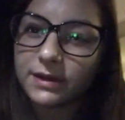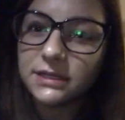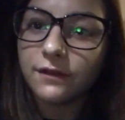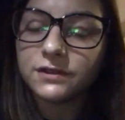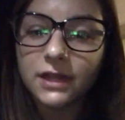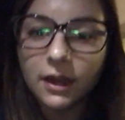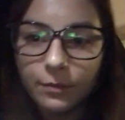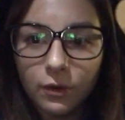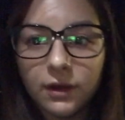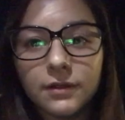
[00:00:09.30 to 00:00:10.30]
myself to the
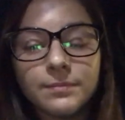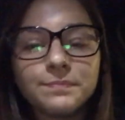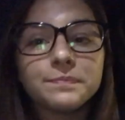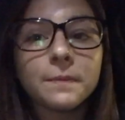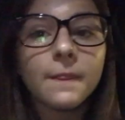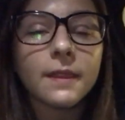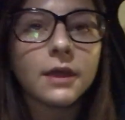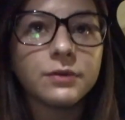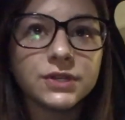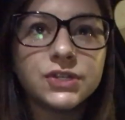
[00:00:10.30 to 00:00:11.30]
airport.
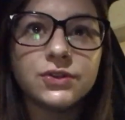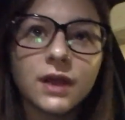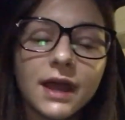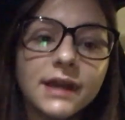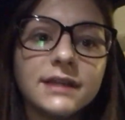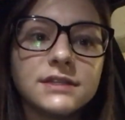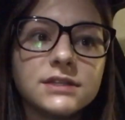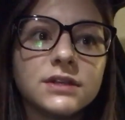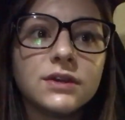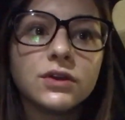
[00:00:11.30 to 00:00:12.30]
I wish you
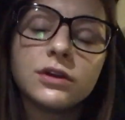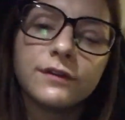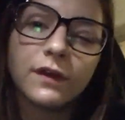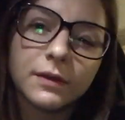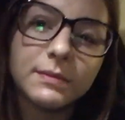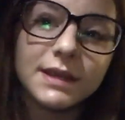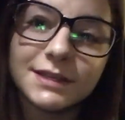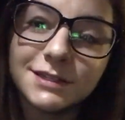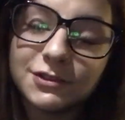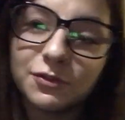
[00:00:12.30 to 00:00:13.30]
guys could have heard
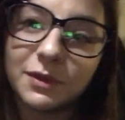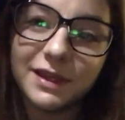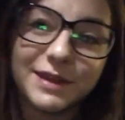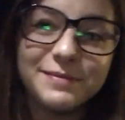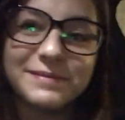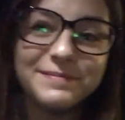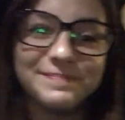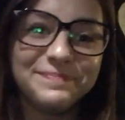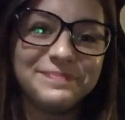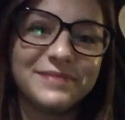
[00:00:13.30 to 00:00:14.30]
me scream
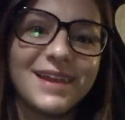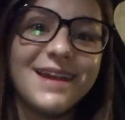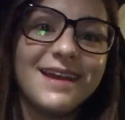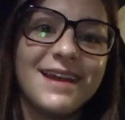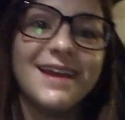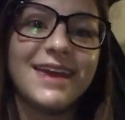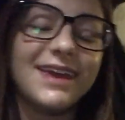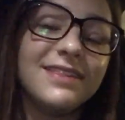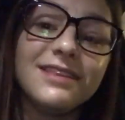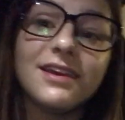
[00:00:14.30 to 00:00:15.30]

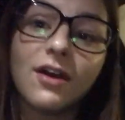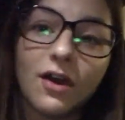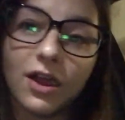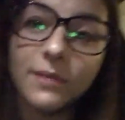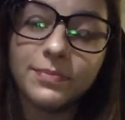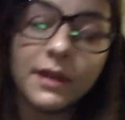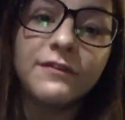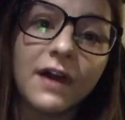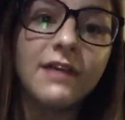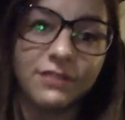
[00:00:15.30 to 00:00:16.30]
in the car
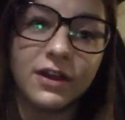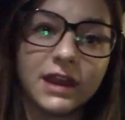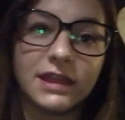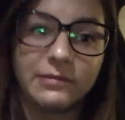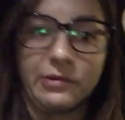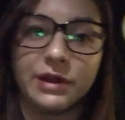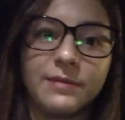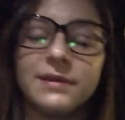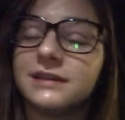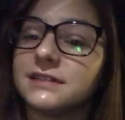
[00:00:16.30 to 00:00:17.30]
at 5:30 in the
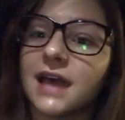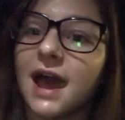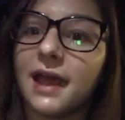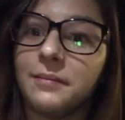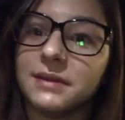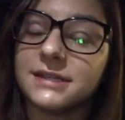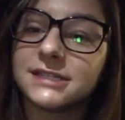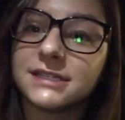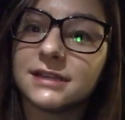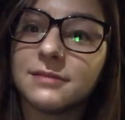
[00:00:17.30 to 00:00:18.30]
morning because I
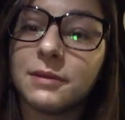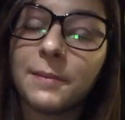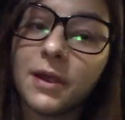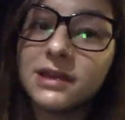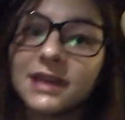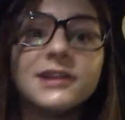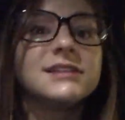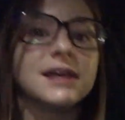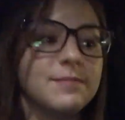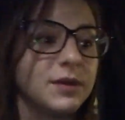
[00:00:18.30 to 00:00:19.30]
missed my parking
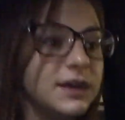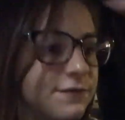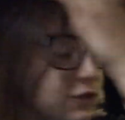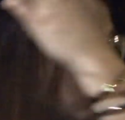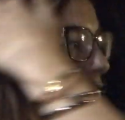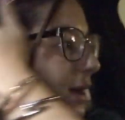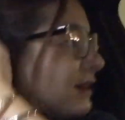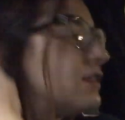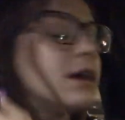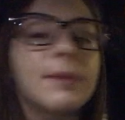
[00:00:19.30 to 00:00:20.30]
exit. And if you know
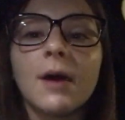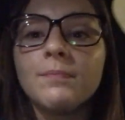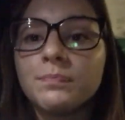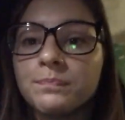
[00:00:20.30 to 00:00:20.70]
anything about